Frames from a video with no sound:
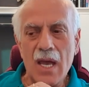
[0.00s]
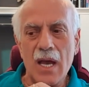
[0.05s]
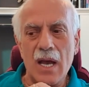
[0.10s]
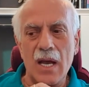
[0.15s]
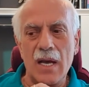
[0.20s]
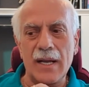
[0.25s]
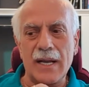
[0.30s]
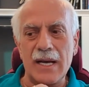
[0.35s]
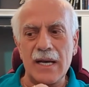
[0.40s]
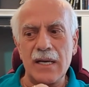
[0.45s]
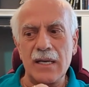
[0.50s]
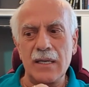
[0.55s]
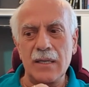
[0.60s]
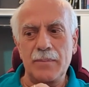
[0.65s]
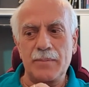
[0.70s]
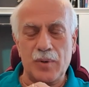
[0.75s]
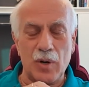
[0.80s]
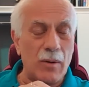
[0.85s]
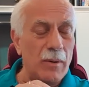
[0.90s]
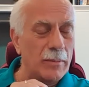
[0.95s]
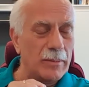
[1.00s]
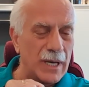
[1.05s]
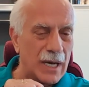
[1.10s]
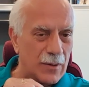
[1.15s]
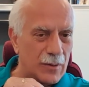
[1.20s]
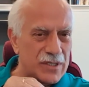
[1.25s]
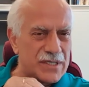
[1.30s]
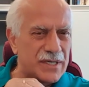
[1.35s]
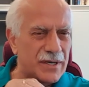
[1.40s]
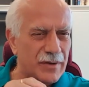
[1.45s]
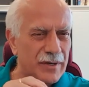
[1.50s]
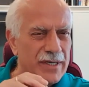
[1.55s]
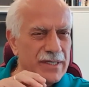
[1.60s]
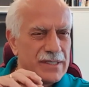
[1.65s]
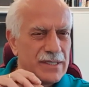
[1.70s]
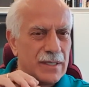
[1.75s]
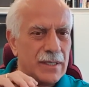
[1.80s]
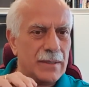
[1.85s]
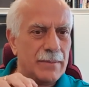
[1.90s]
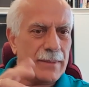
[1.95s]
And I was
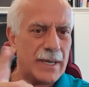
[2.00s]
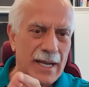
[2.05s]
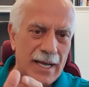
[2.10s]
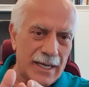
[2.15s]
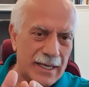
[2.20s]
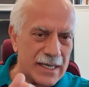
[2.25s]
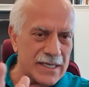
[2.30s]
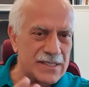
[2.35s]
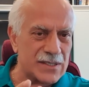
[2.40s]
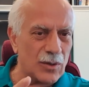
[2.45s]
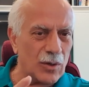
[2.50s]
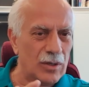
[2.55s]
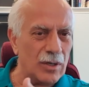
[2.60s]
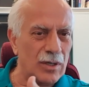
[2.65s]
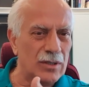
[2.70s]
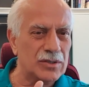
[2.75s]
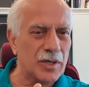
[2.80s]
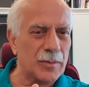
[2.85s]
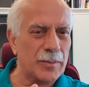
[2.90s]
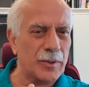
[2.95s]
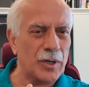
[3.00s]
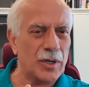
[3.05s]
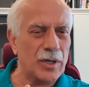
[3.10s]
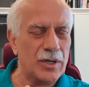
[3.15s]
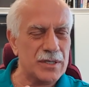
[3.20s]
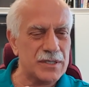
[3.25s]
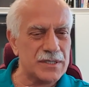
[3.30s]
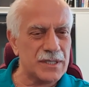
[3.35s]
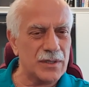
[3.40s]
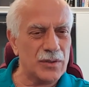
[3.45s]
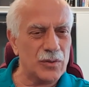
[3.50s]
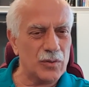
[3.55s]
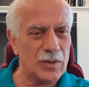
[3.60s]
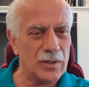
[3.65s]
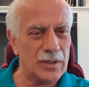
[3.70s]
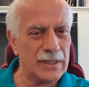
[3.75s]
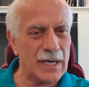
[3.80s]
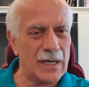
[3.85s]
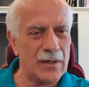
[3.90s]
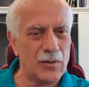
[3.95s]
crazy, but I guess all entrepreneurs in the
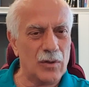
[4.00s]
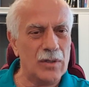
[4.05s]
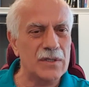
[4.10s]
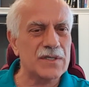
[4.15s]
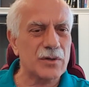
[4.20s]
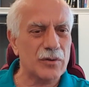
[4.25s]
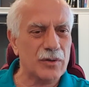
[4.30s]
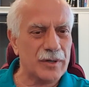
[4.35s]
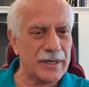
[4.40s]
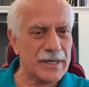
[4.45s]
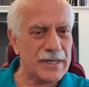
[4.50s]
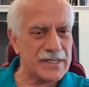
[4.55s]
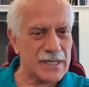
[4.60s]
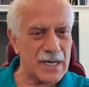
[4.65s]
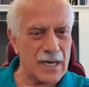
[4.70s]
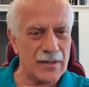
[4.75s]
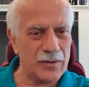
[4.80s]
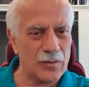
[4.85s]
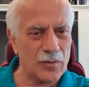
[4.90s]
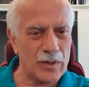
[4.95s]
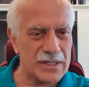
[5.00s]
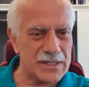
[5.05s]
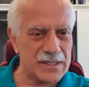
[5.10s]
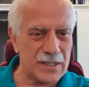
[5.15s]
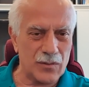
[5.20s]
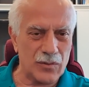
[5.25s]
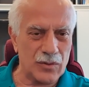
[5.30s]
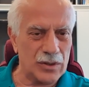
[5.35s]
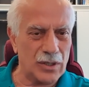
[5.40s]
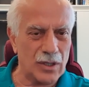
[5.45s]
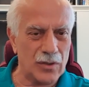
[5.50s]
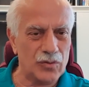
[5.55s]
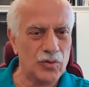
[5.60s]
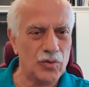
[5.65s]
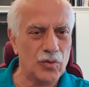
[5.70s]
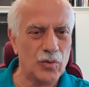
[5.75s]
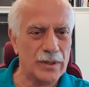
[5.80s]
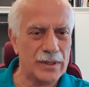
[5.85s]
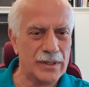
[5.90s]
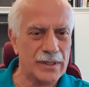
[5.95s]
world are also crazy, otherwise they would not do
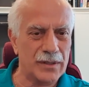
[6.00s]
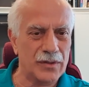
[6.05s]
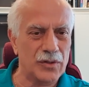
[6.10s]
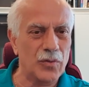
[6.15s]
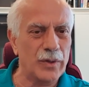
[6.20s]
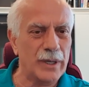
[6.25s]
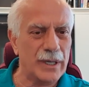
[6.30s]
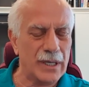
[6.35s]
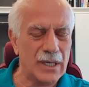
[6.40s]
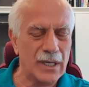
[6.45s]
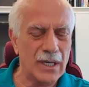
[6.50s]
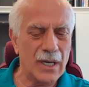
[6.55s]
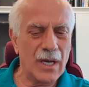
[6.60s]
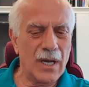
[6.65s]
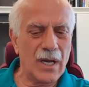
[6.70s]
what they're doing.